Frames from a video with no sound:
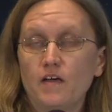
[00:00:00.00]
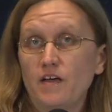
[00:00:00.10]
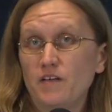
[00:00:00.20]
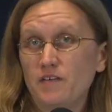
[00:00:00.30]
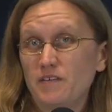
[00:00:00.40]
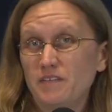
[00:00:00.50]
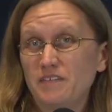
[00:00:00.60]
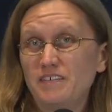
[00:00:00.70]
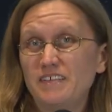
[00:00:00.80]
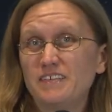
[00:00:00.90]
a
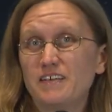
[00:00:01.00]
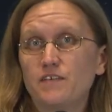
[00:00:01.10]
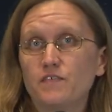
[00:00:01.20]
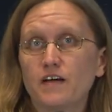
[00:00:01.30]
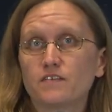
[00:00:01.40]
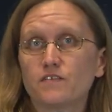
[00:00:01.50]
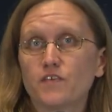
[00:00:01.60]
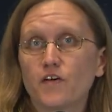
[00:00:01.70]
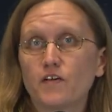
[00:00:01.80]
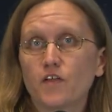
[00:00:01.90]
disease that affects a
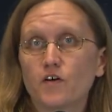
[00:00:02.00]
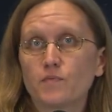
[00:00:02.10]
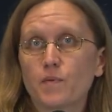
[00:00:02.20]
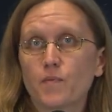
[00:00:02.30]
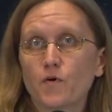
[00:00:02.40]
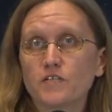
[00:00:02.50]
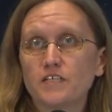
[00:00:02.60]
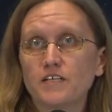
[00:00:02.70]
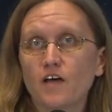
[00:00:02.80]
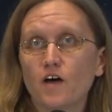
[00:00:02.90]
very large
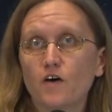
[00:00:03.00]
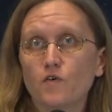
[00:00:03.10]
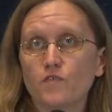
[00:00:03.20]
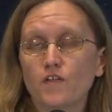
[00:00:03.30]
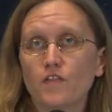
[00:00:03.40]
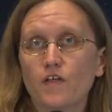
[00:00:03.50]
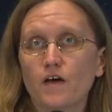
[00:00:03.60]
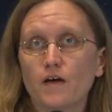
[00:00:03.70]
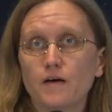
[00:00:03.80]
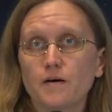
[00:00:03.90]
proportion of
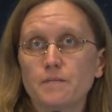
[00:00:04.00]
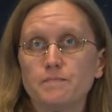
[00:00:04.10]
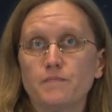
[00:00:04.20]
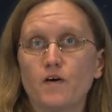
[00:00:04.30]
the um,